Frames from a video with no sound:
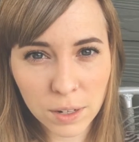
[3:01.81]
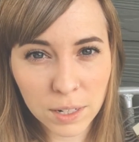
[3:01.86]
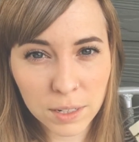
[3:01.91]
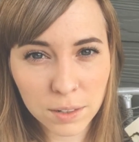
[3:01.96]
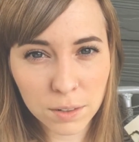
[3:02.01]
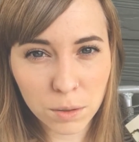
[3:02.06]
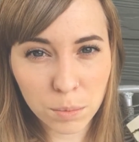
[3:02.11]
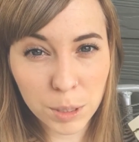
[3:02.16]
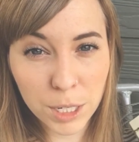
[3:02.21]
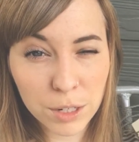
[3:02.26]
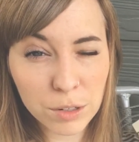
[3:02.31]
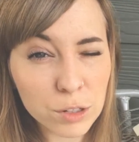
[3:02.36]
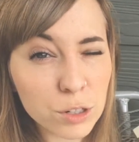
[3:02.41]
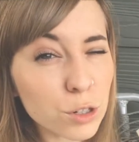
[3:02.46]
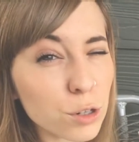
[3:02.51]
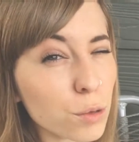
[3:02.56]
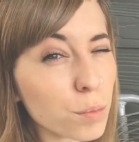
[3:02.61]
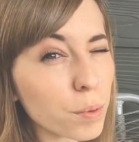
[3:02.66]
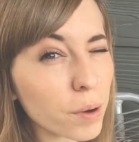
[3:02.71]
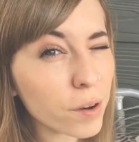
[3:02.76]
a little bit
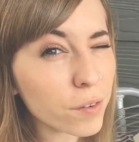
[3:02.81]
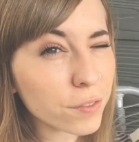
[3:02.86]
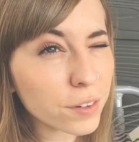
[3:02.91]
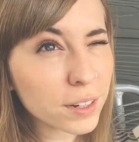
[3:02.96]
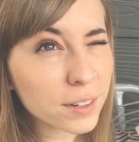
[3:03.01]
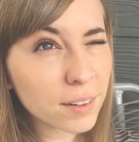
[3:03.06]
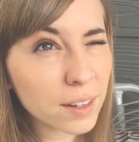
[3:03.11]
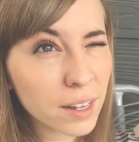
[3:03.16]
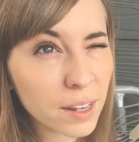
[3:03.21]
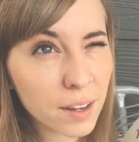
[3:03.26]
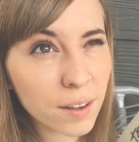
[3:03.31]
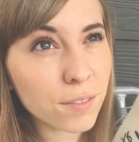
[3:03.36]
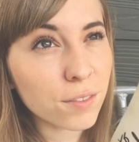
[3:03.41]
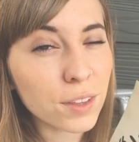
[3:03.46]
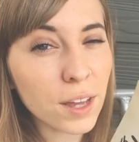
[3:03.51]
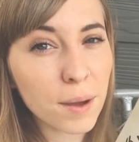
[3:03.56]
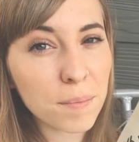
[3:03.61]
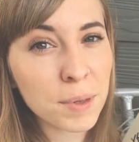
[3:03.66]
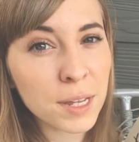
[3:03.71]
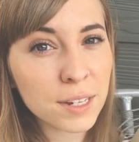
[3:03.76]
too perfectly, if
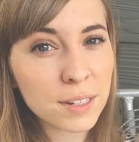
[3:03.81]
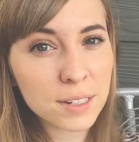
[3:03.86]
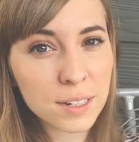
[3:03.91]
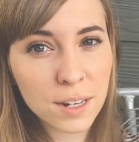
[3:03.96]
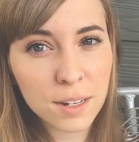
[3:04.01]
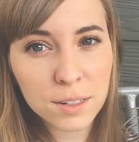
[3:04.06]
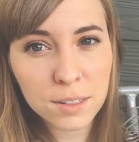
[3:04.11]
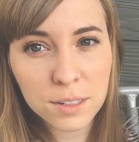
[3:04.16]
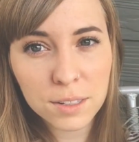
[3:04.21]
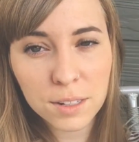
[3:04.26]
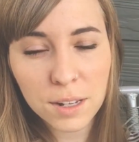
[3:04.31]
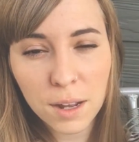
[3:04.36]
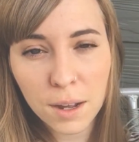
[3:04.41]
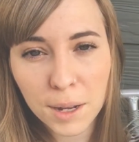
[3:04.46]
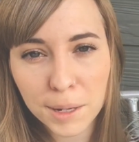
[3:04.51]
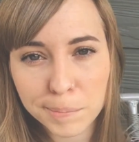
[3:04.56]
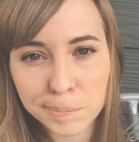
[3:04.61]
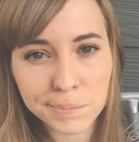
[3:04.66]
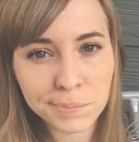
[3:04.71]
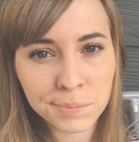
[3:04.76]
that makes sense.
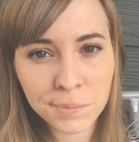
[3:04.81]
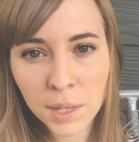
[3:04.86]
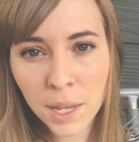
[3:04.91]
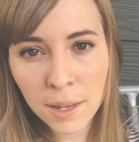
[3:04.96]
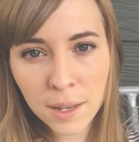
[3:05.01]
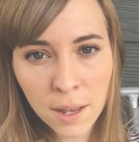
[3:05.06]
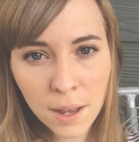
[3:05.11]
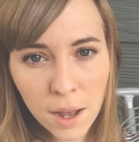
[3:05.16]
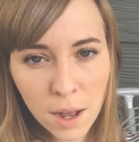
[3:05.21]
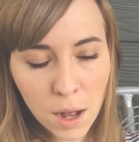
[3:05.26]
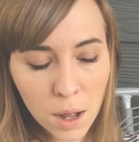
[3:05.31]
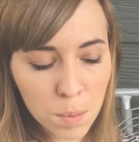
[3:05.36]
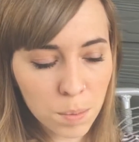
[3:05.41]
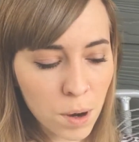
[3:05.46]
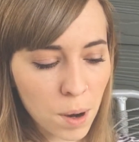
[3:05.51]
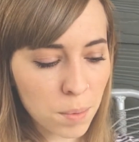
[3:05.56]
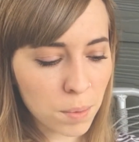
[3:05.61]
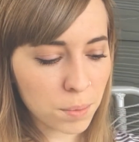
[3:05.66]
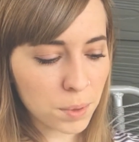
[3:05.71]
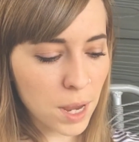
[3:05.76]
I'll
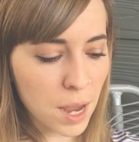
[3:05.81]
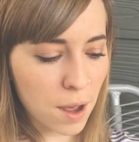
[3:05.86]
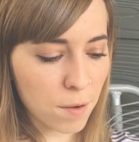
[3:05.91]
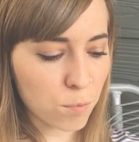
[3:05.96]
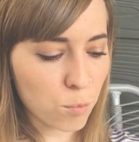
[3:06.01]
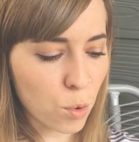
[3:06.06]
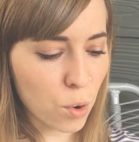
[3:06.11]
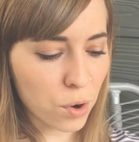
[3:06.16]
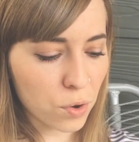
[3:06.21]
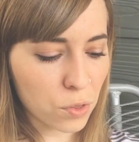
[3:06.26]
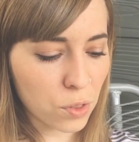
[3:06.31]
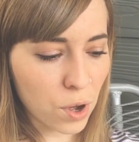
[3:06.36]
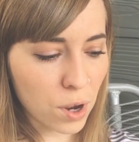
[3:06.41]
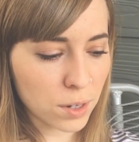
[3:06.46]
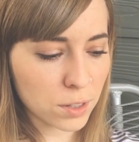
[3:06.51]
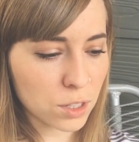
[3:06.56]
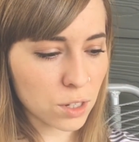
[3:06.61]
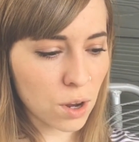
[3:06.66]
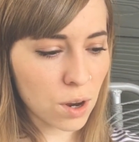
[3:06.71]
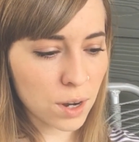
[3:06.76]
probably have more
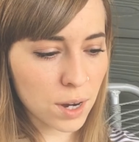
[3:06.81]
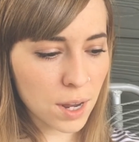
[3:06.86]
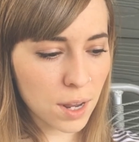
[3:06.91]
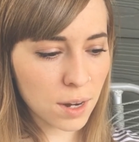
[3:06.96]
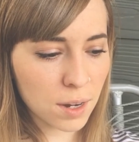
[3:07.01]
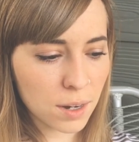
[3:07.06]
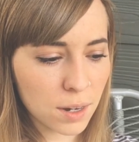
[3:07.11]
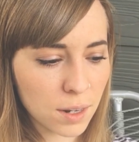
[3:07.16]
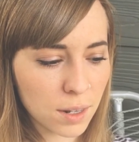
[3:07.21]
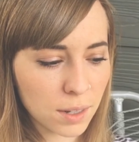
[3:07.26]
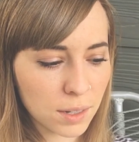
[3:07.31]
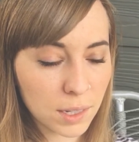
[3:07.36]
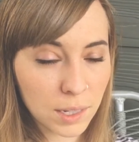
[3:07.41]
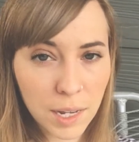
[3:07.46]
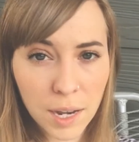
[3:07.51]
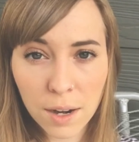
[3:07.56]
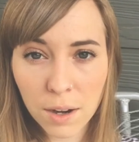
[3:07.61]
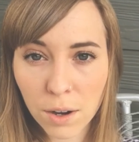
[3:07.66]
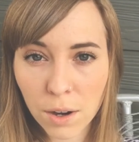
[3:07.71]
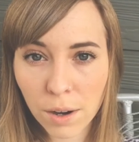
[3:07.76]
thoughts on it
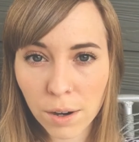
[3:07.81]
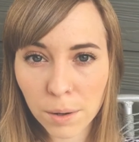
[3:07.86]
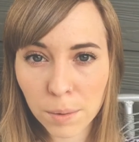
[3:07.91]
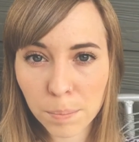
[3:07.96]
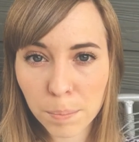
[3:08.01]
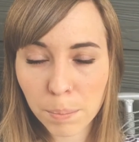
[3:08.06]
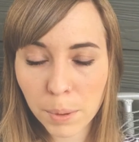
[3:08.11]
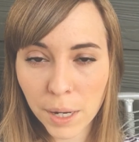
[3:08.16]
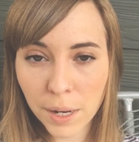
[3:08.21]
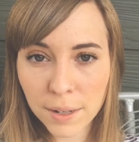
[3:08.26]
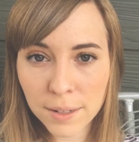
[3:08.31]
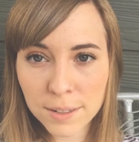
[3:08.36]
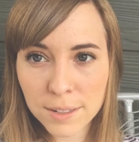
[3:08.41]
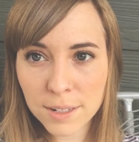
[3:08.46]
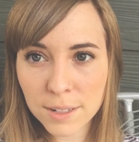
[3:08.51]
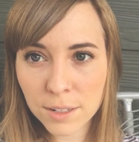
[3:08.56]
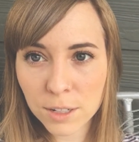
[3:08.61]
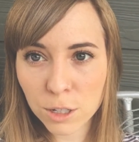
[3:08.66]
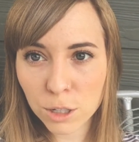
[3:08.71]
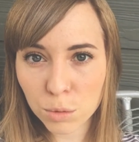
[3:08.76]
later,
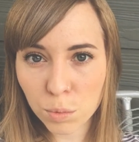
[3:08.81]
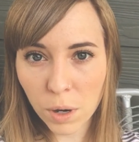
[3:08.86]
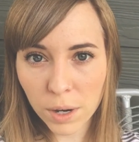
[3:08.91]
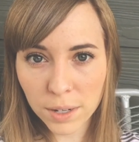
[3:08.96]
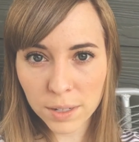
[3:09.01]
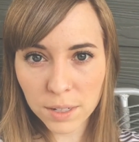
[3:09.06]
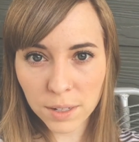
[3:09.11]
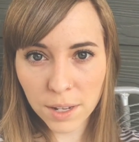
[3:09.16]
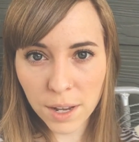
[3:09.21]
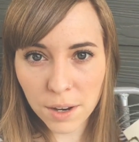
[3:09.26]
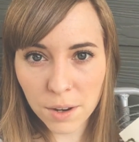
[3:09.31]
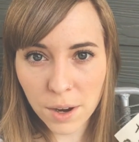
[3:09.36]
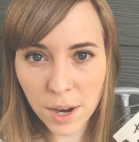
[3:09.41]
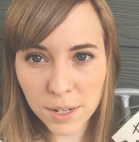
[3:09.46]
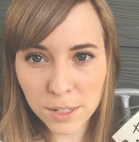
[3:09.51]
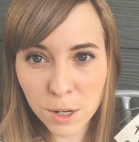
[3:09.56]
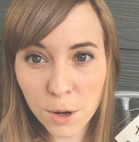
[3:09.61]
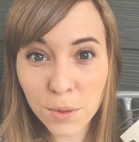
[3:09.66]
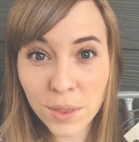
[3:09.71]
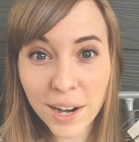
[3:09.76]
but just wanted to let you
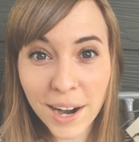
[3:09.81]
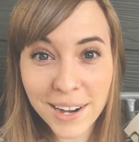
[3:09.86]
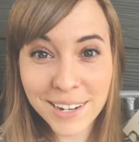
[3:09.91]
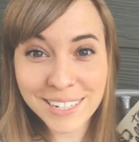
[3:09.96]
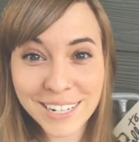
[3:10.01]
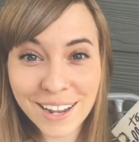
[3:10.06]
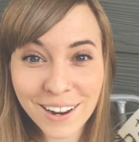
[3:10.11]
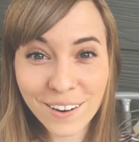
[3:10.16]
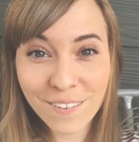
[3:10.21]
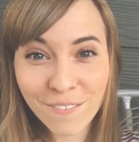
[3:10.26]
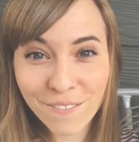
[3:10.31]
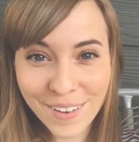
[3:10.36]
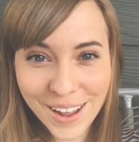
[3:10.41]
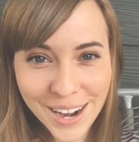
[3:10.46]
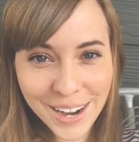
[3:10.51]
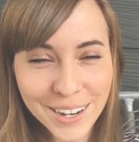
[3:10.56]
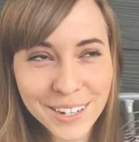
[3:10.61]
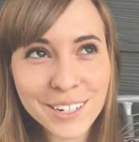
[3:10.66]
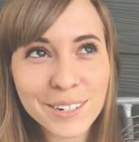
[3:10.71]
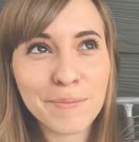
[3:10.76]
guys know that I did
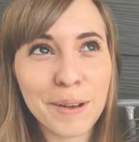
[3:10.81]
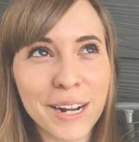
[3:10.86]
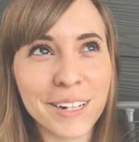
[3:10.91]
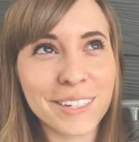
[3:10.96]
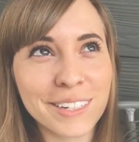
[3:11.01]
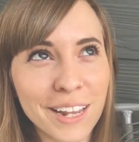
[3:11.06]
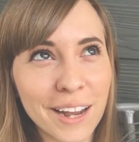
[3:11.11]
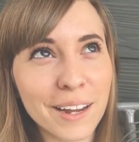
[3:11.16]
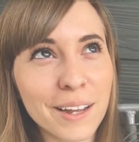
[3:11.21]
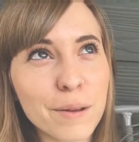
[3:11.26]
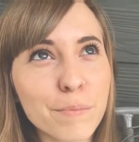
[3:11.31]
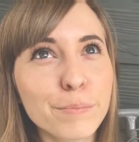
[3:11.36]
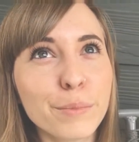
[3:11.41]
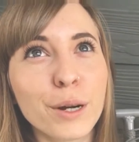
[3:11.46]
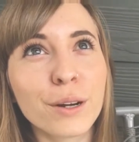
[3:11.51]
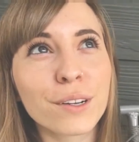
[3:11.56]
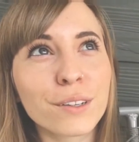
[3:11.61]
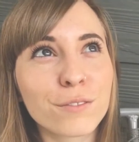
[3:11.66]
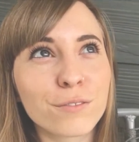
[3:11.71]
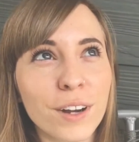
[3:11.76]
finish my 2nd
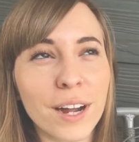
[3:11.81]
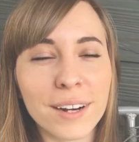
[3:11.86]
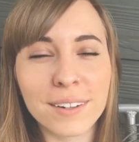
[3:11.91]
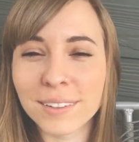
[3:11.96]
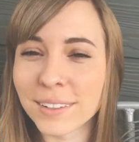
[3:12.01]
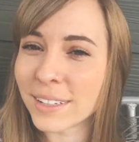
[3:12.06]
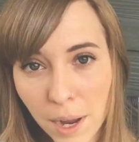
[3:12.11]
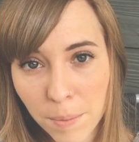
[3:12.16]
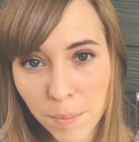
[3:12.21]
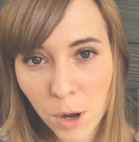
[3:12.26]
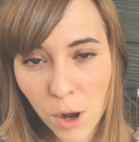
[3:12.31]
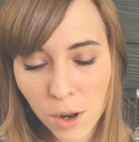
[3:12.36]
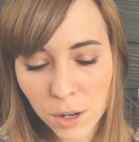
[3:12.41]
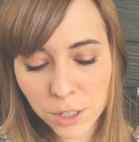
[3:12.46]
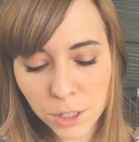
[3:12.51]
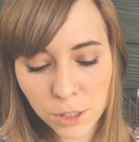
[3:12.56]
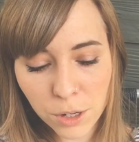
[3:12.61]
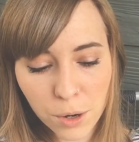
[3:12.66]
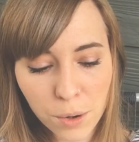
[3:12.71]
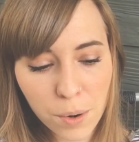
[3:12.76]
book finally. I'm
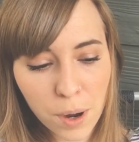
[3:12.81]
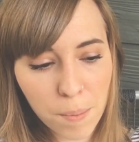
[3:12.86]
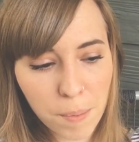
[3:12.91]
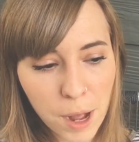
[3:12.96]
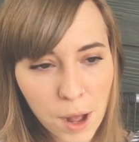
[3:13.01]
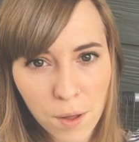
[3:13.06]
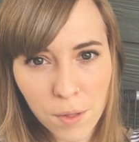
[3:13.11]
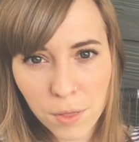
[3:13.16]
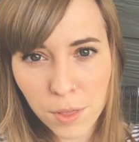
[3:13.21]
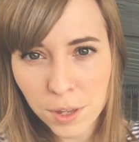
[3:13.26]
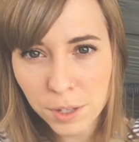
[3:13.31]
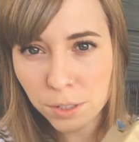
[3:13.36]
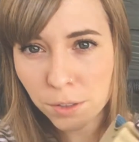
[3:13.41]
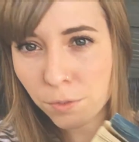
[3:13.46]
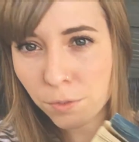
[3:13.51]
also about this